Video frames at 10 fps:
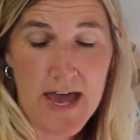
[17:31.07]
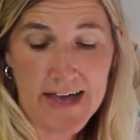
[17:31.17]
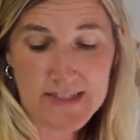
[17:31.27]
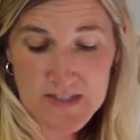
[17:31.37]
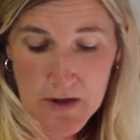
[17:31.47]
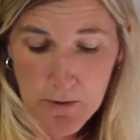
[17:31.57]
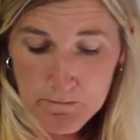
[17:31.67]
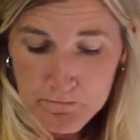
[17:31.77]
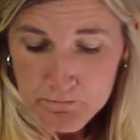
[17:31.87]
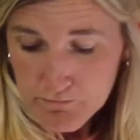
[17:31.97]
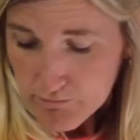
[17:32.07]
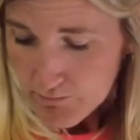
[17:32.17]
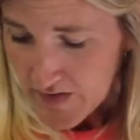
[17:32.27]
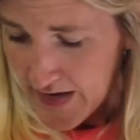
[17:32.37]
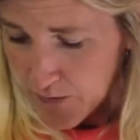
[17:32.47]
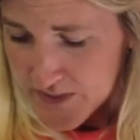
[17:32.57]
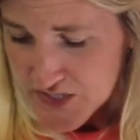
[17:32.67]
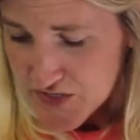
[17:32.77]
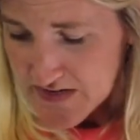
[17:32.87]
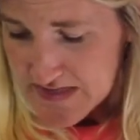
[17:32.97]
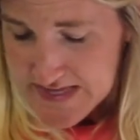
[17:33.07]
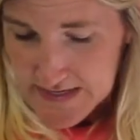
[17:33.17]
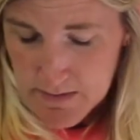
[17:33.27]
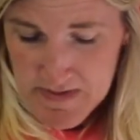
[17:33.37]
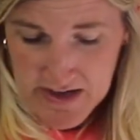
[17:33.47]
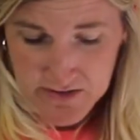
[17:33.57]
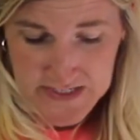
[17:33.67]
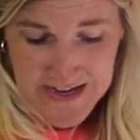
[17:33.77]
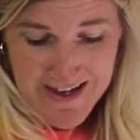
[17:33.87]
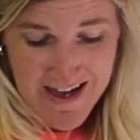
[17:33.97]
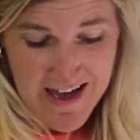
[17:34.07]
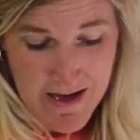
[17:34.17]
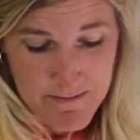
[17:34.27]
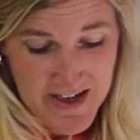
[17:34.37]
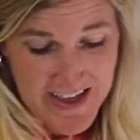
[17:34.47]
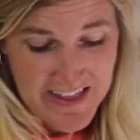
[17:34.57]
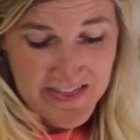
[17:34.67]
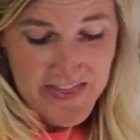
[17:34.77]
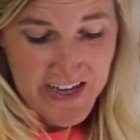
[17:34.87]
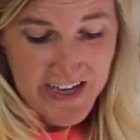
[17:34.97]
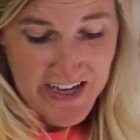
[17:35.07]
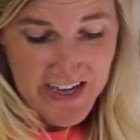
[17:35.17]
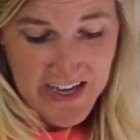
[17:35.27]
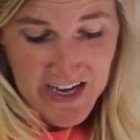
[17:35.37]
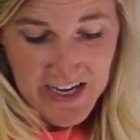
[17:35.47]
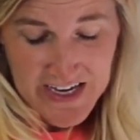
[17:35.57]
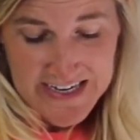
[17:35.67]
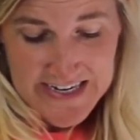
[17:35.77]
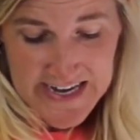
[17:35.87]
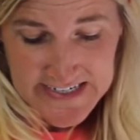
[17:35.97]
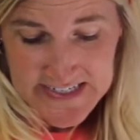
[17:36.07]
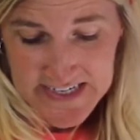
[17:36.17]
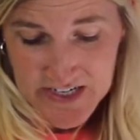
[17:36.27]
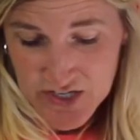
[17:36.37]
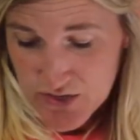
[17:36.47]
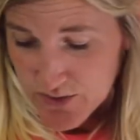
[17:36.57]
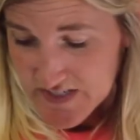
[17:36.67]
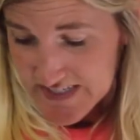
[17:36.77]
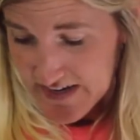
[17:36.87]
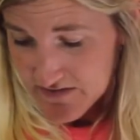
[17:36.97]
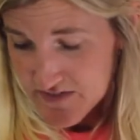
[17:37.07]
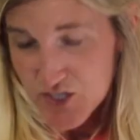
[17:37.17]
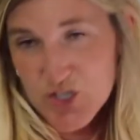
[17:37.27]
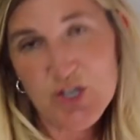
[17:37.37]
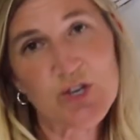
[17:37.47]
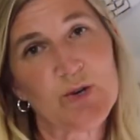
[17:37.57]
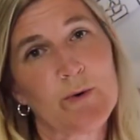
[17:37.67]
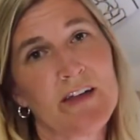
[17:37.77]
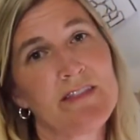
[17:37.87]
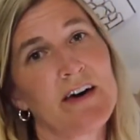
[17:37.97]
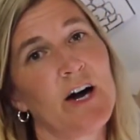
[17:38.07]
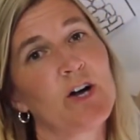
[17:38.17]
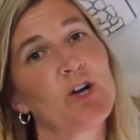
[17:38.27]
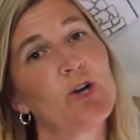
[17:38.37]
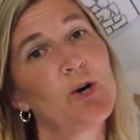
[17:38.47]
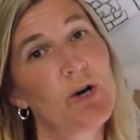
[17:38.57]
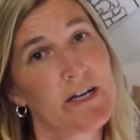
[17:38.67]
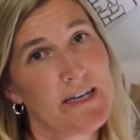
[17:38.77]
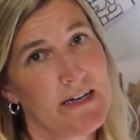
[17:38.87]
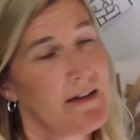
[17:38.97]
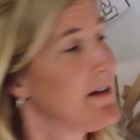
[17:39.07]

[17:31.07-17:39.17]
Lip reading: And so I want you to think about the connecting yourself to the good,